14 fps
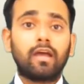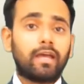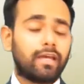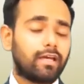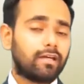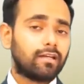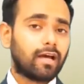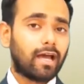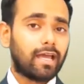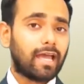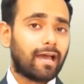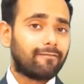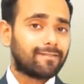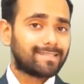Here I
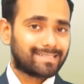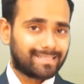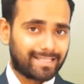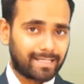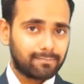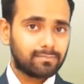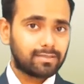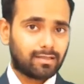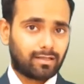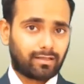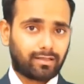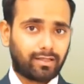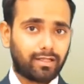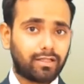have a same
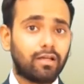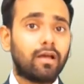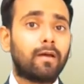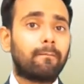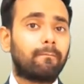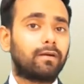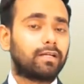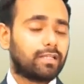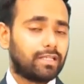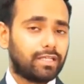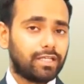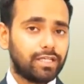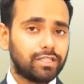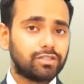circuit but
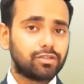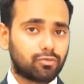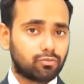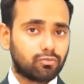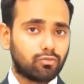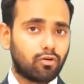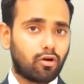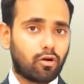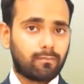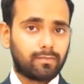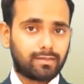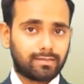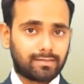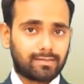each 2 ohm
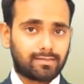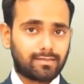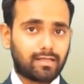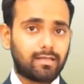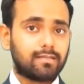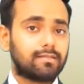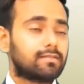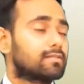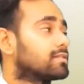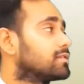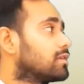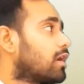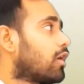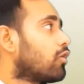resistance
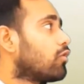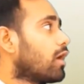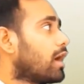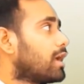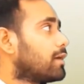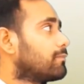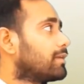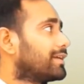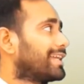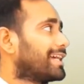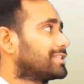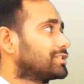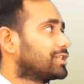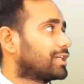now I am
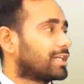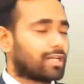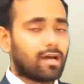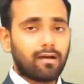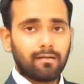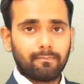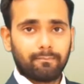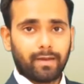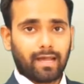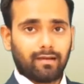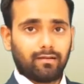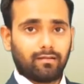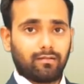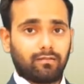attaching in a
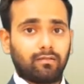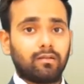parallel.